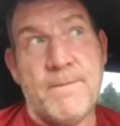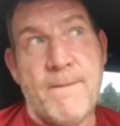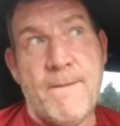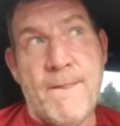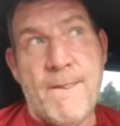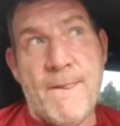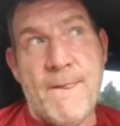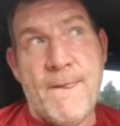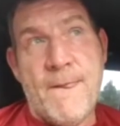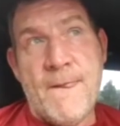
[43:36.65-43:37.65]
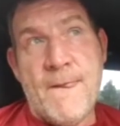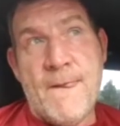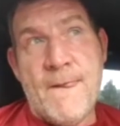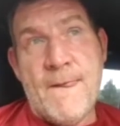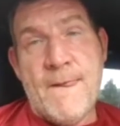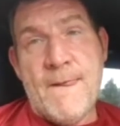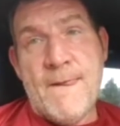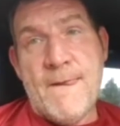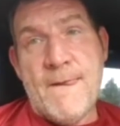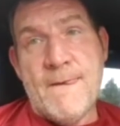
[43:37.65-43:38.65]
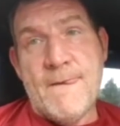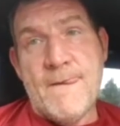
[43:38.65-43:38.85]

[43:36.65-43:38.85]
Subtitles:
No one is speaking in this clip.